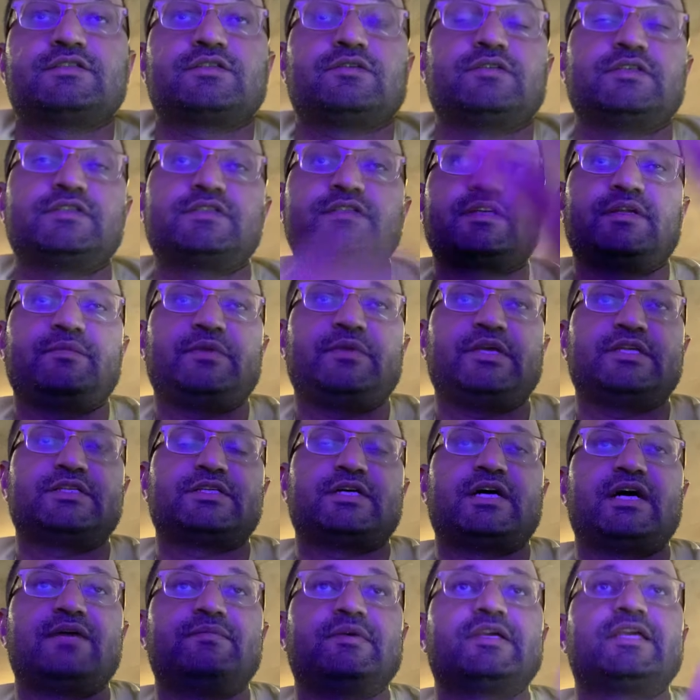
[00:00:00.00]
So this is going to be a
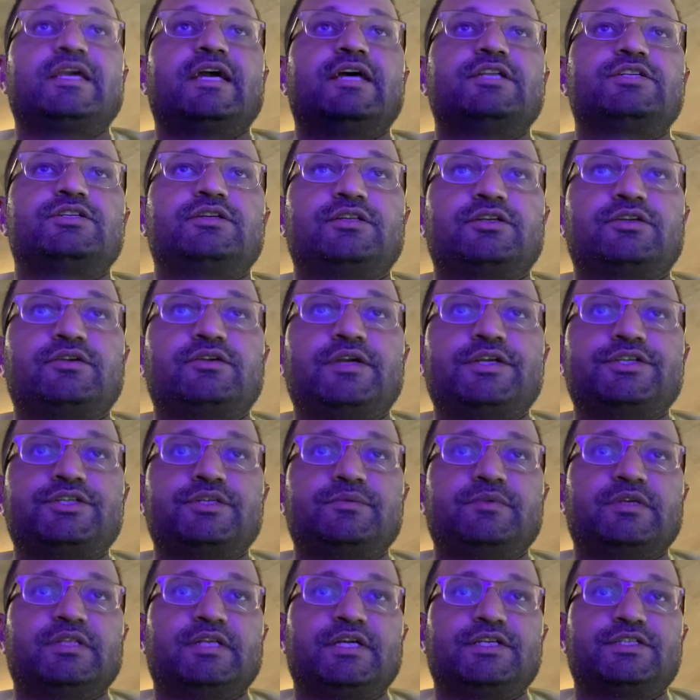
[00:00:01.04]
time again during the Great
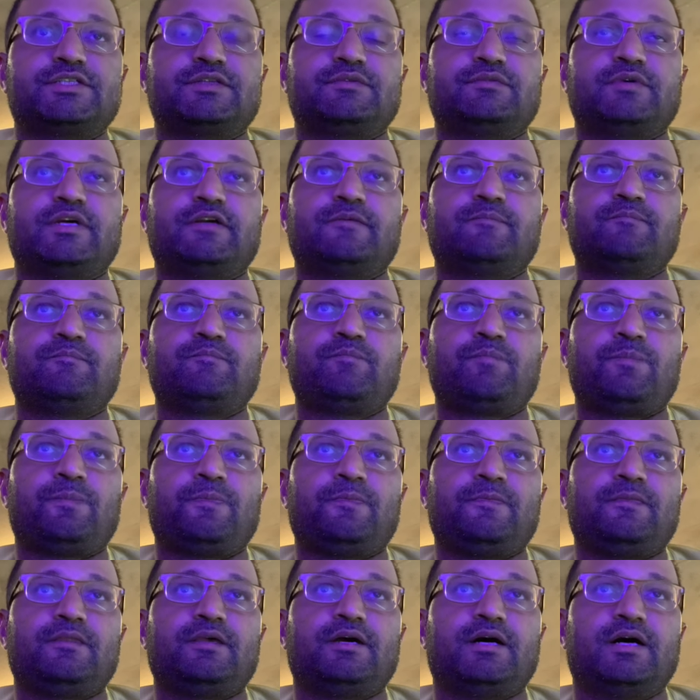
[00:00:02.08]
Tribulation where
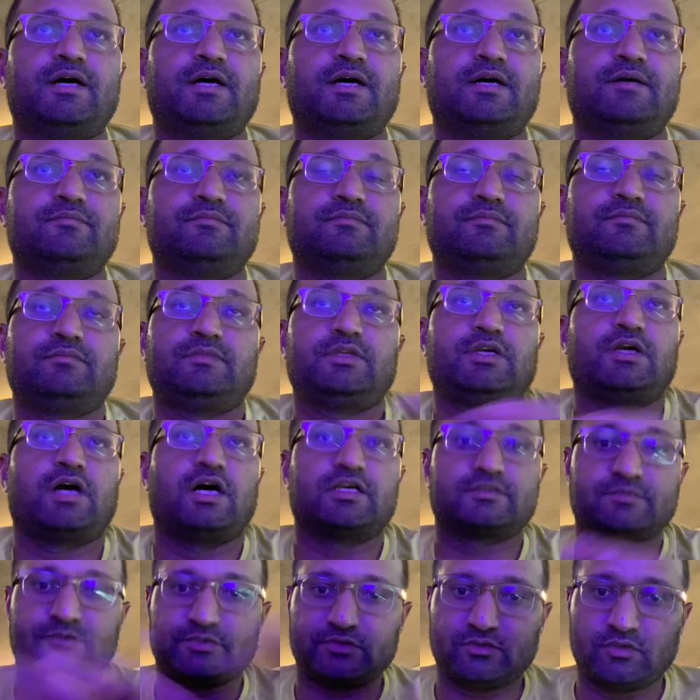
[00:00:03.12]
um, the
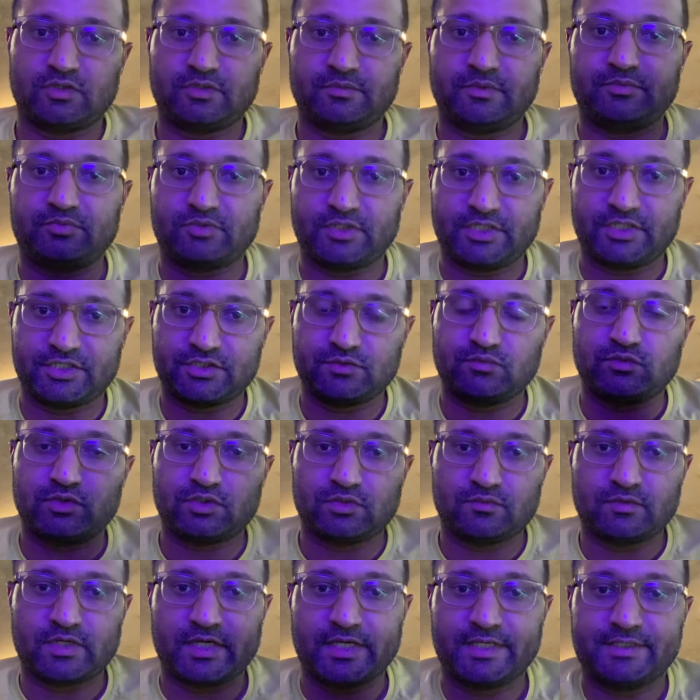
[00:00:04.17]
gospel is going to be preached
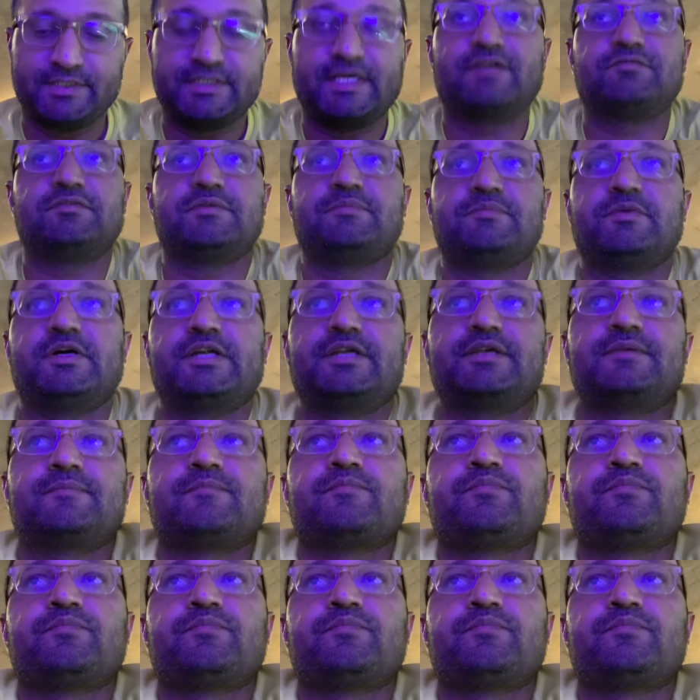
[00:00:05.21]
worldwide to everybody.